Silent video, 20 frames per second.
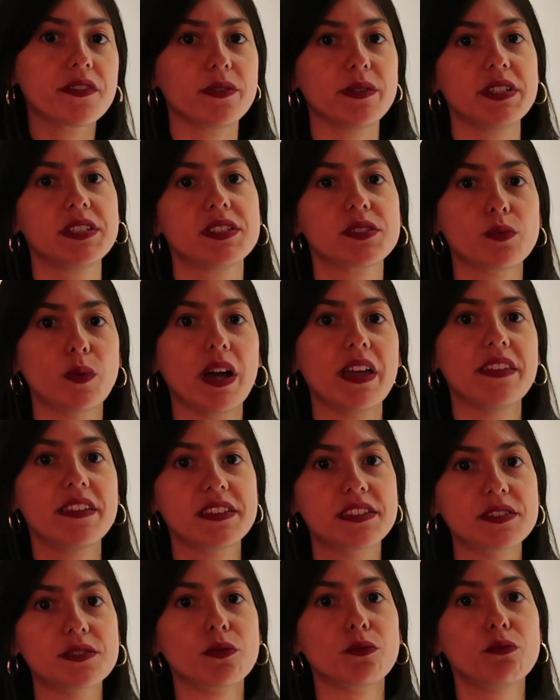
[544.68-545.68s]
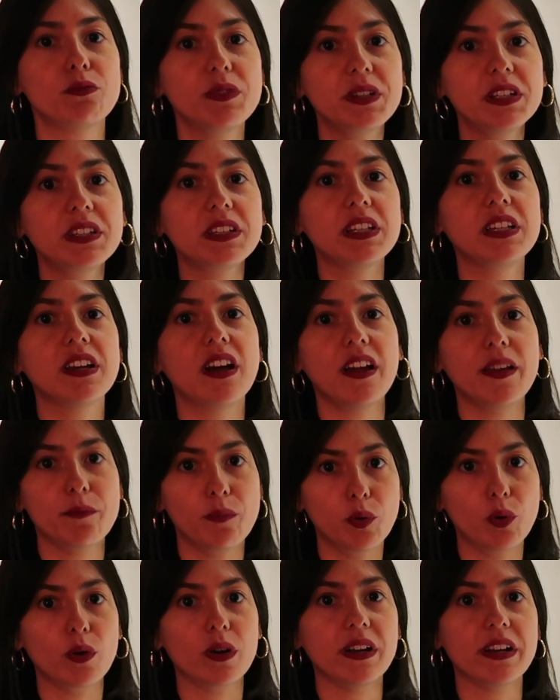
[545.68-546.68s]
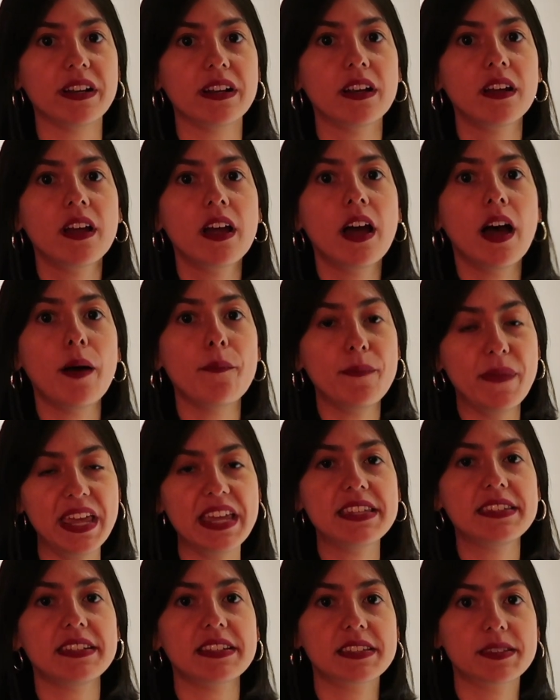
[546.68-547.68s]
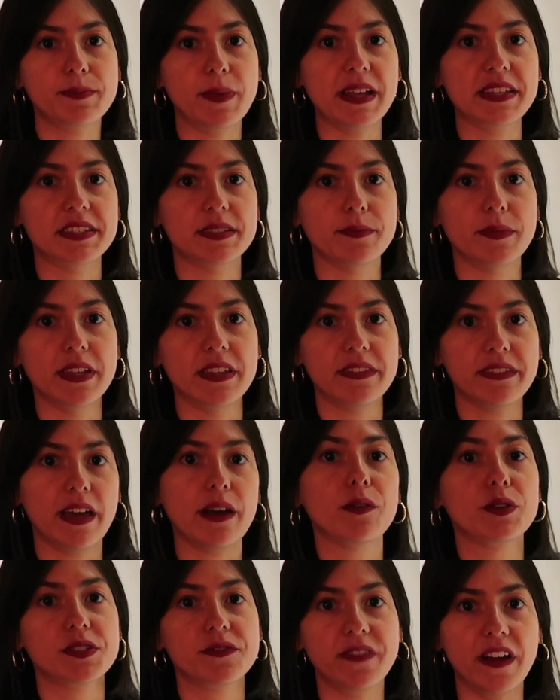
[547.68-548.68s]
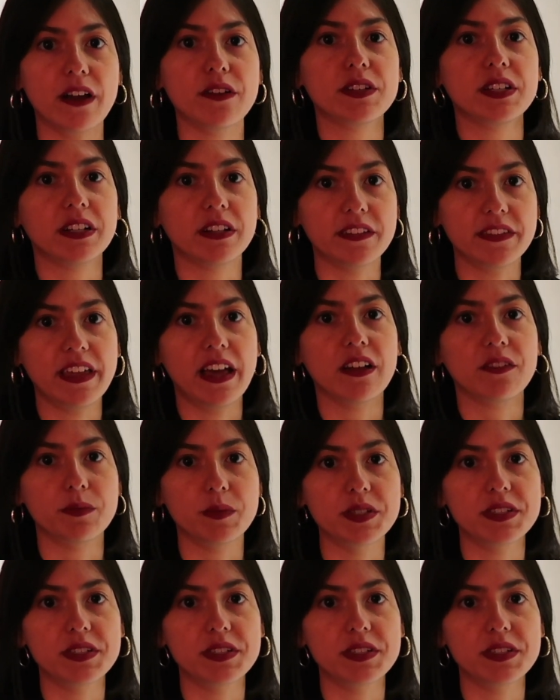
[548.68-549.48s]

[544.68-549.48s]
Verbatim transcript: of the reasons why this is a really important, amazing specimen that was found here at the Alf